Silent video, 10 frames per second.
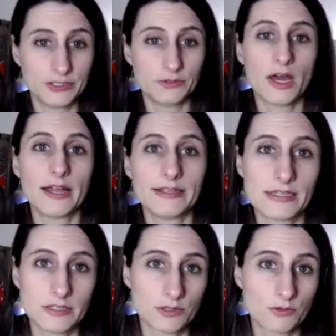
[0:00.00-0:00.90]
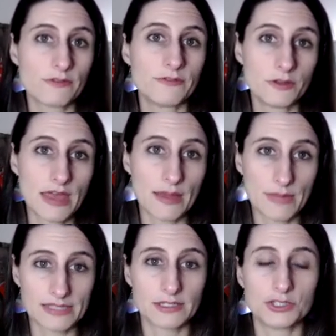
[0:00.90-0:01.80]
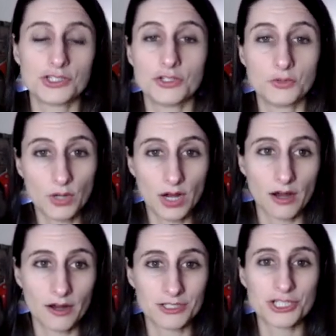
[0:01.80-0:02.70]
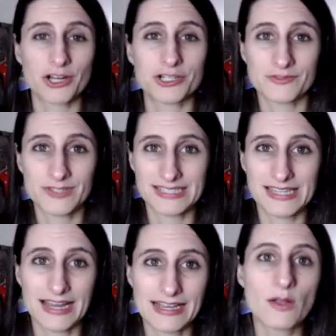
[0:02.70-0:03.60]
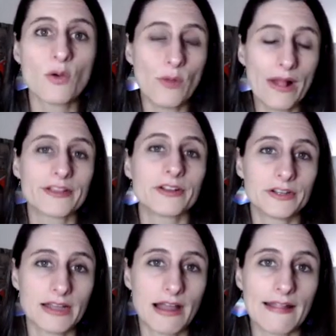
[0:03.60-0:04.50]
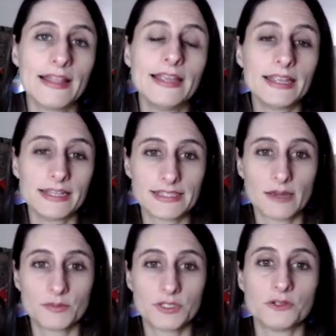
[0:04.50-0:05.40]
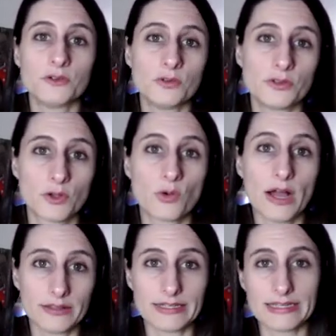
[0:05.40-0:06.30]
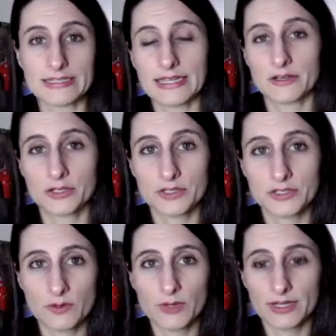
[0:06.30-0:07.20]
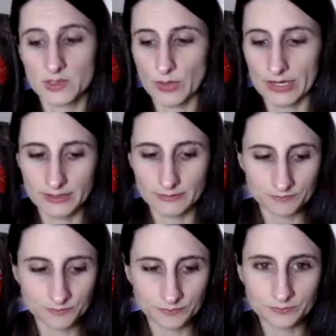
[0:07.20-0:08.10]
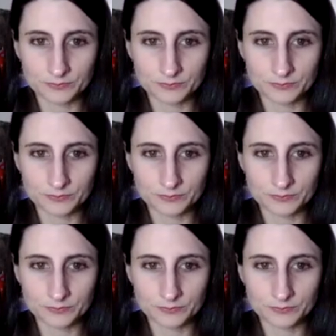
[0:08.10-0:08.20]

I do not need to review that message. You are in charge of deciding whether or not it is up to the quality standards that we expect.